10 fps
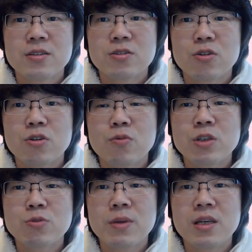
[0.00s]
So
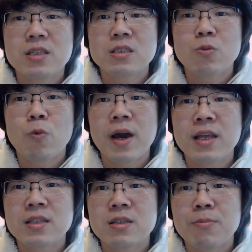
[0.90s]
which means
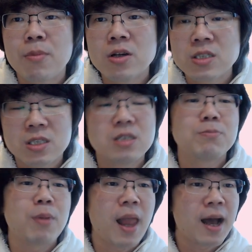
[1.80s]
white must
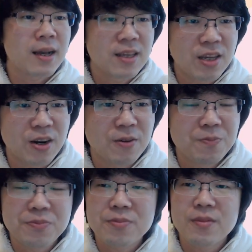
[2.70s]
block here
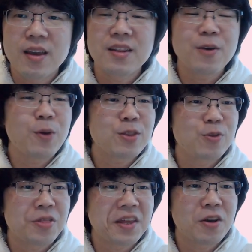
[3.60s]
and then what
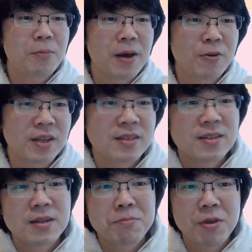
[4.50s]
do you think about it
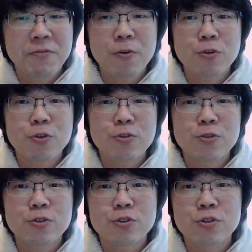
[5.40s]
before
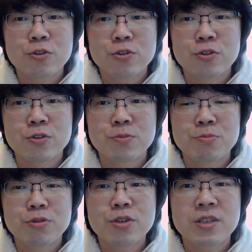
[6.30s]
you
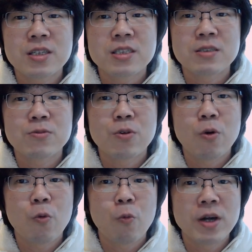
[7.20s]
put this
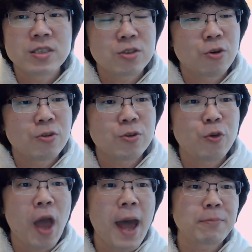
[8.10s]
one stone
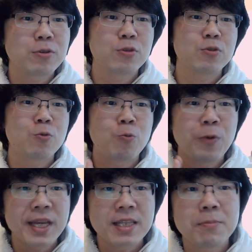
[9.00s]
you have to
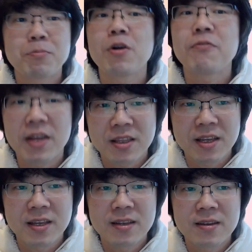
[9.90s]
read
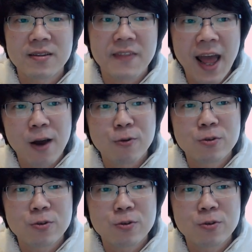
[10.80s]
perfectly now